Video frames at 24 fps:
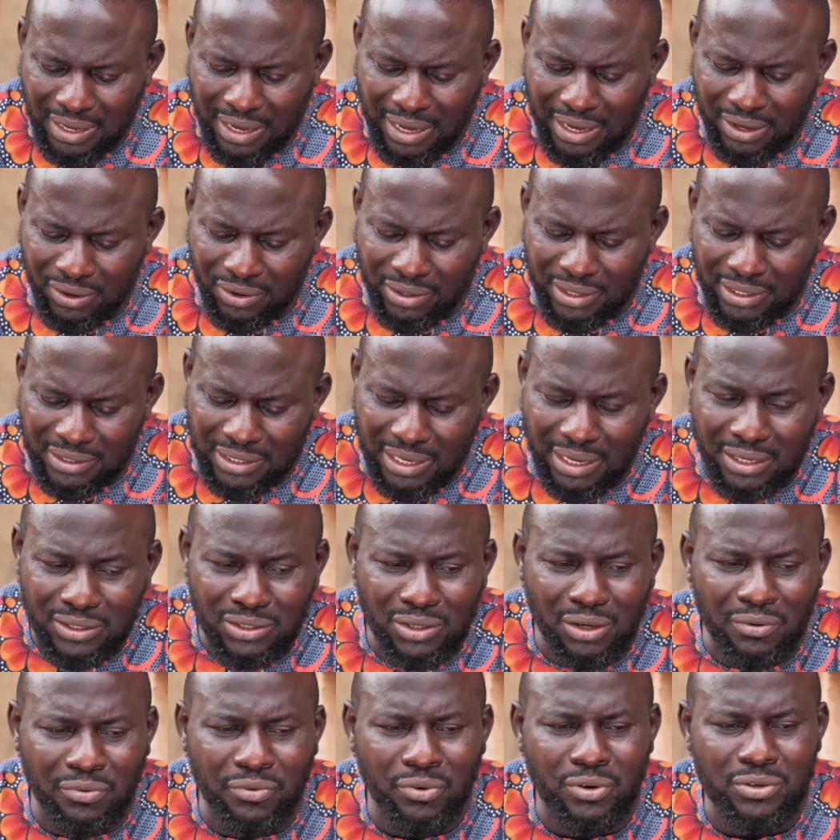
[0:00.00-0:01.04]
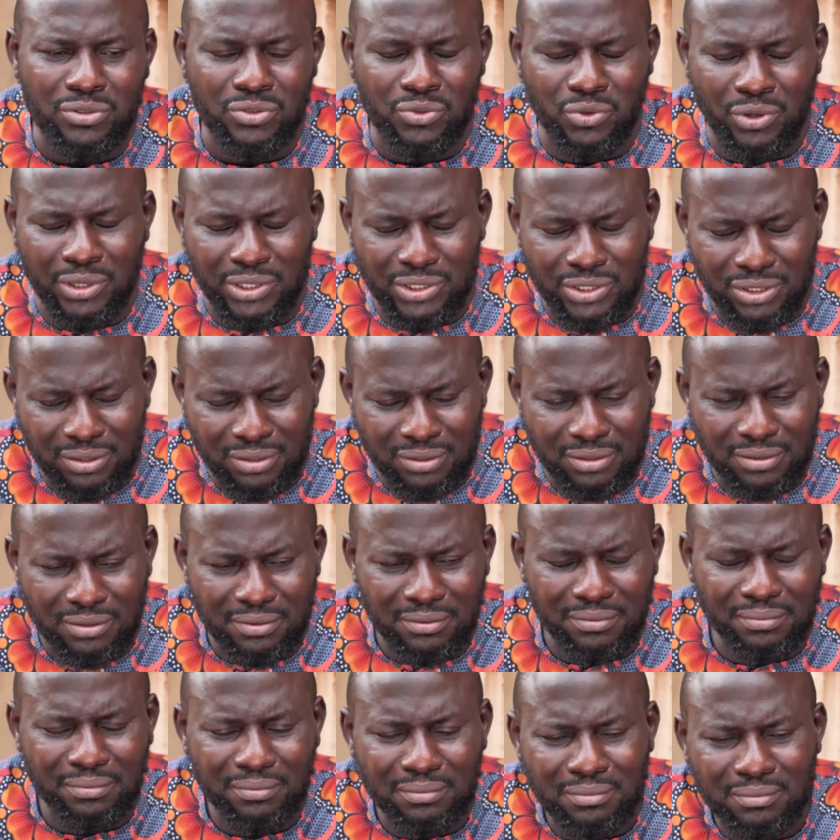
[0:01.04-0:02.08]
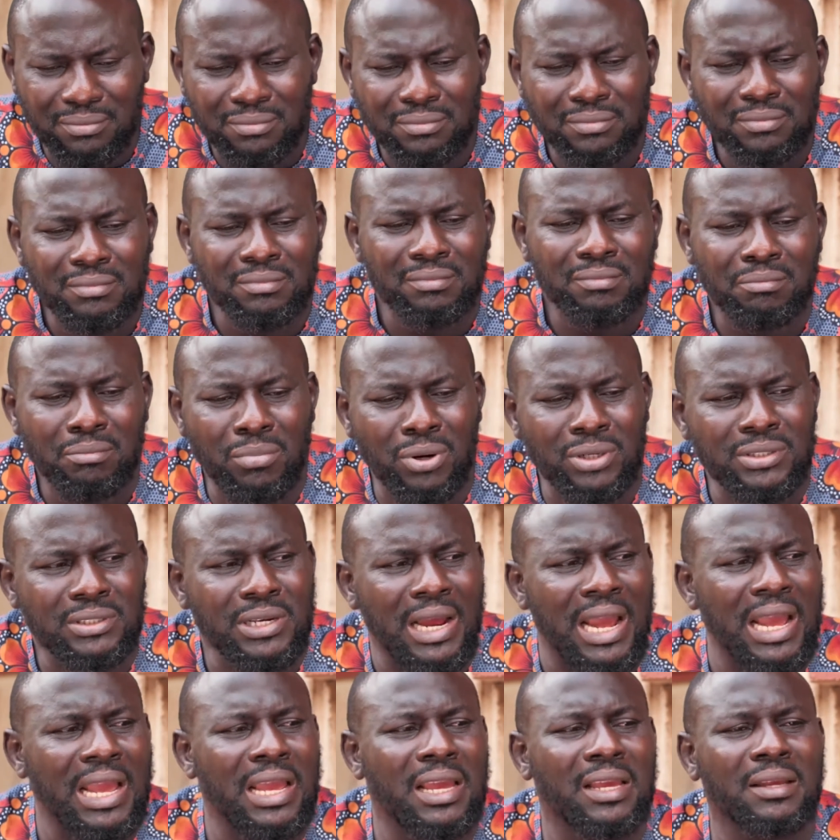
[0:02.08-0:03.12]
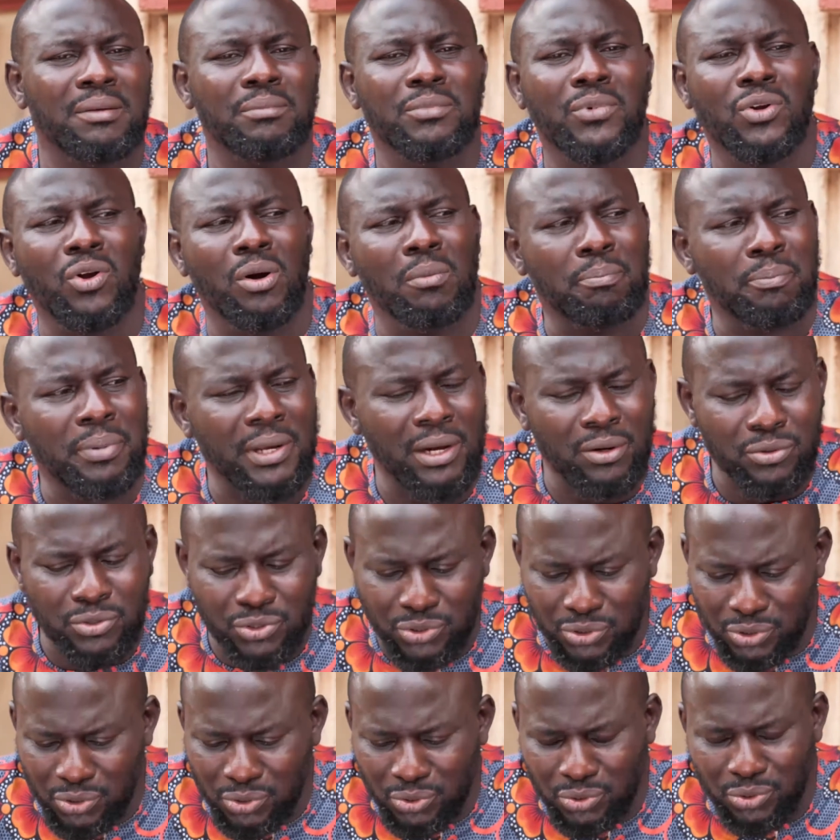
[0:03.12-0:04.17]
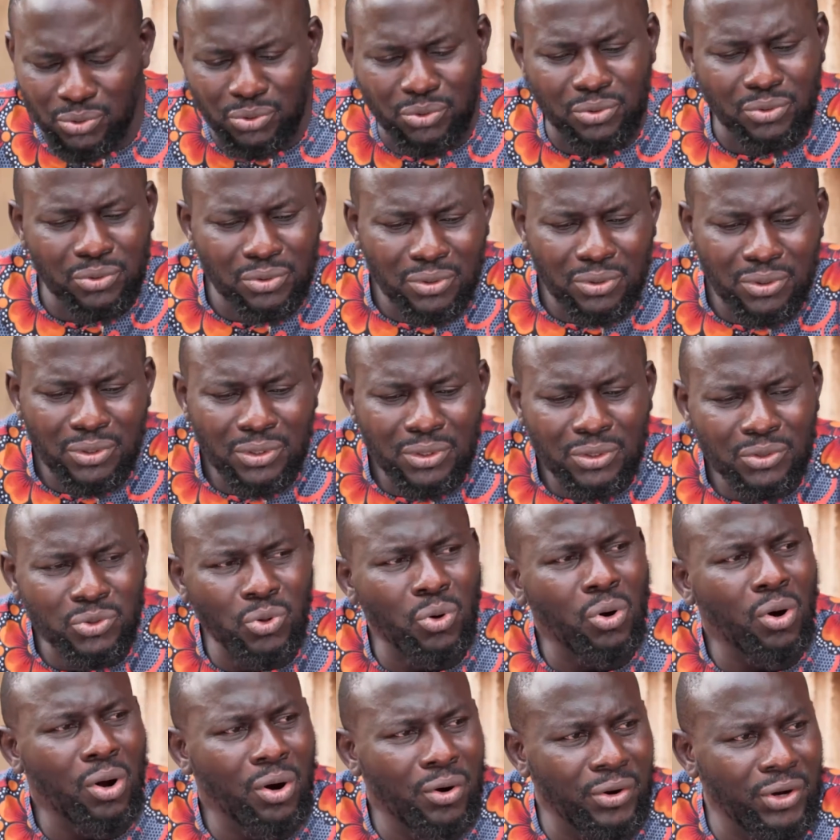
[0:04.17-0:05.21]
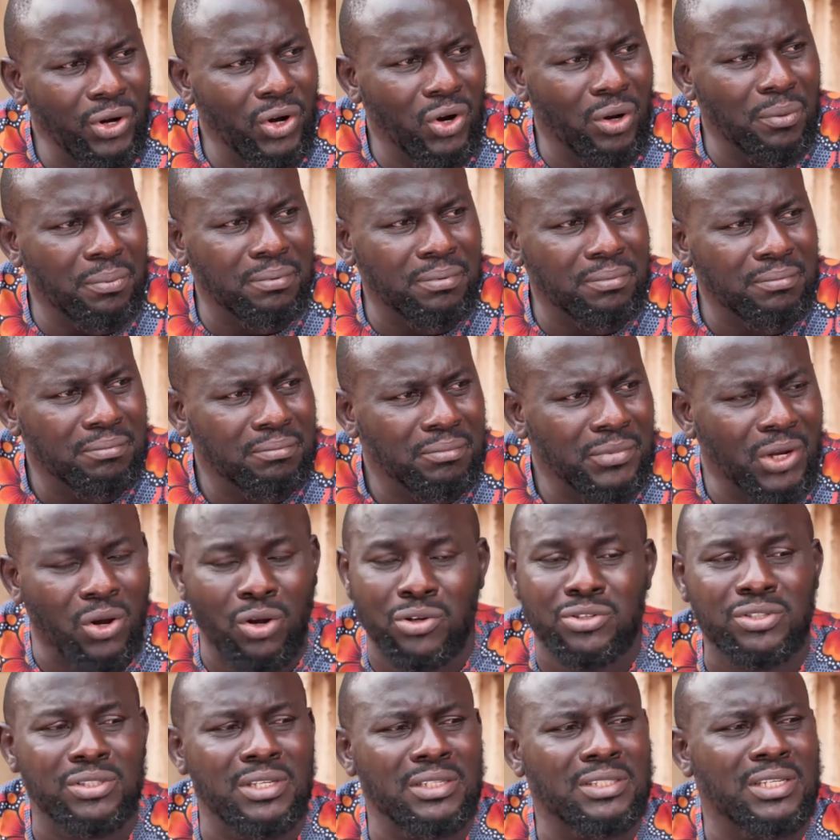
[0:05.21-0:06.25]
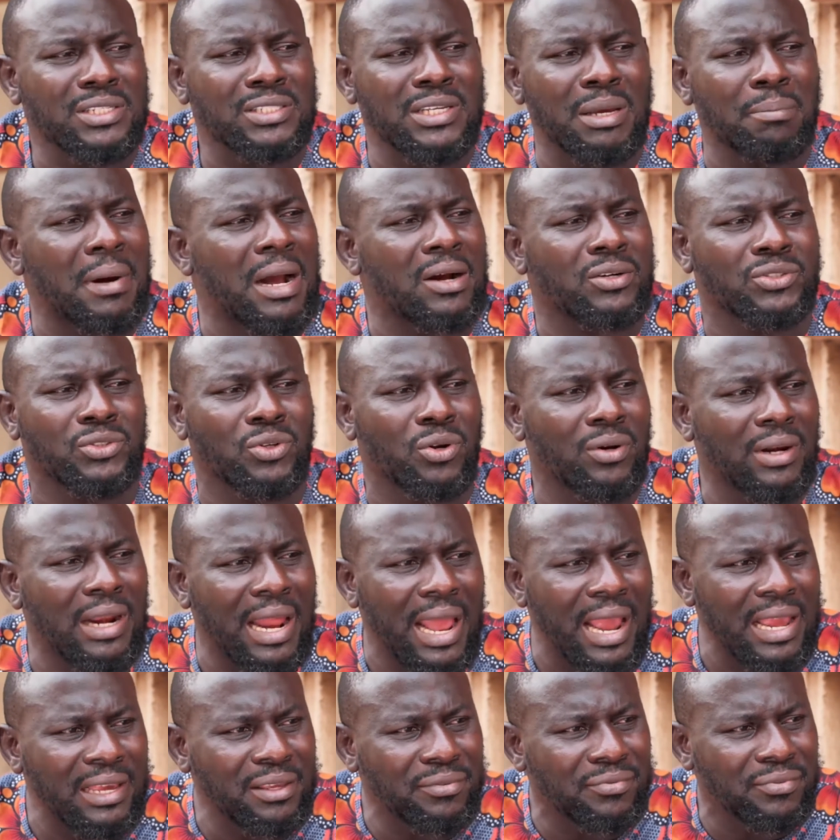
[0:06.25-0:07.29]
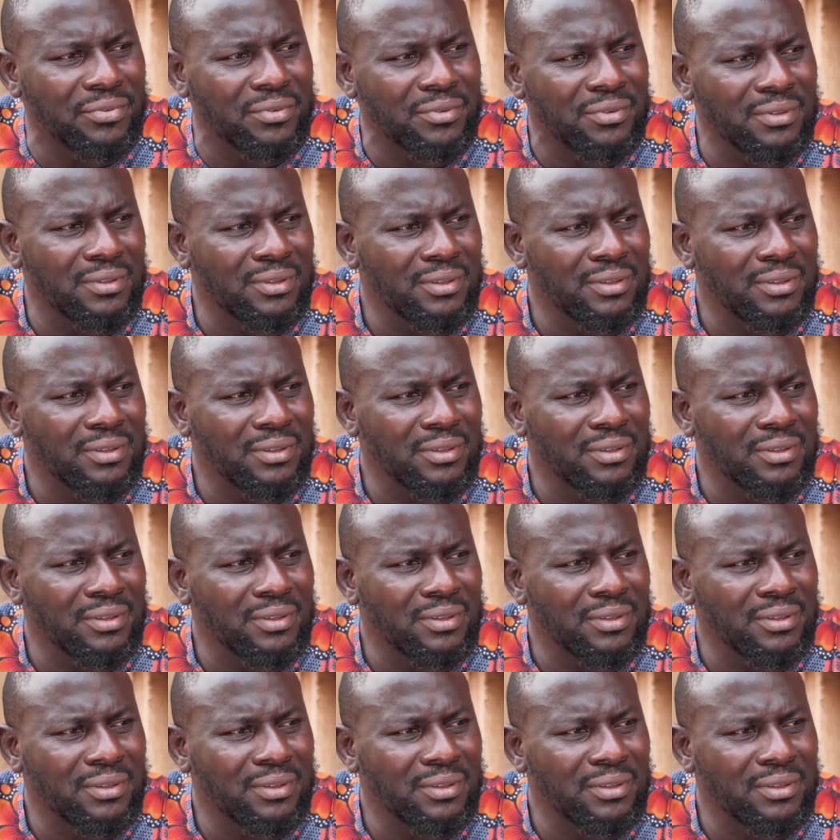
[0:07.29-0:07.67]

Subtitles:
I understand your frustration, but time compels you to hurry up because this is about your life